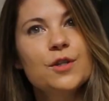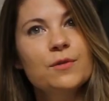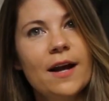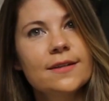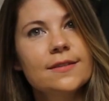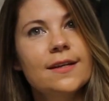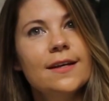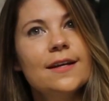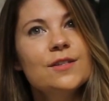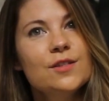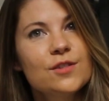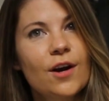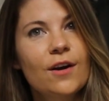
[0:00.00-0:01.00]
directing
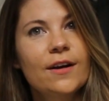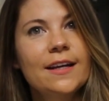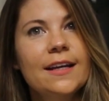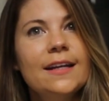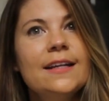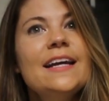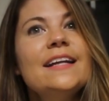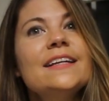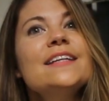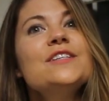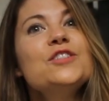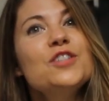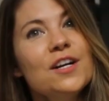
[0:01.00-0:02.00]
and starring in
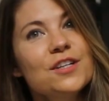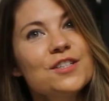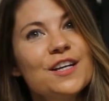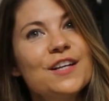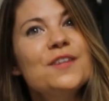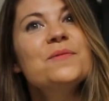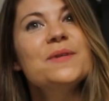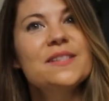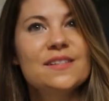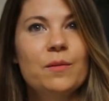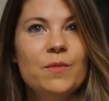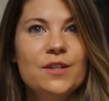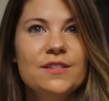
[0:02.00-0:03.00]
conjunction with
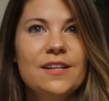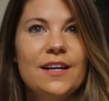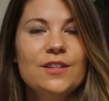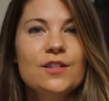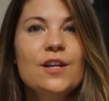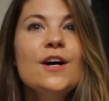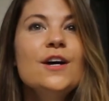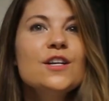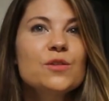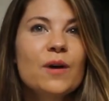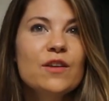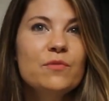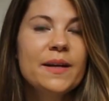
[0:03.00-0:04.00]
Summer Stage.
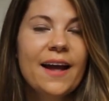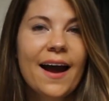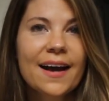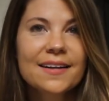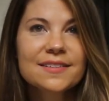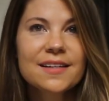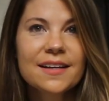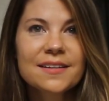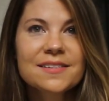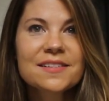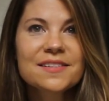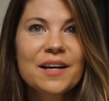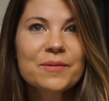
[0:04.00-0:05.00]
So I've been acting
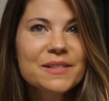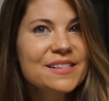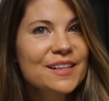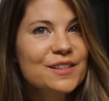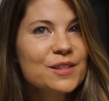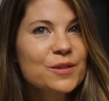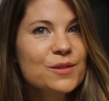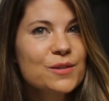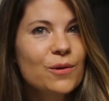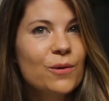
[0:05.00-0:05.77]
since I was 6 years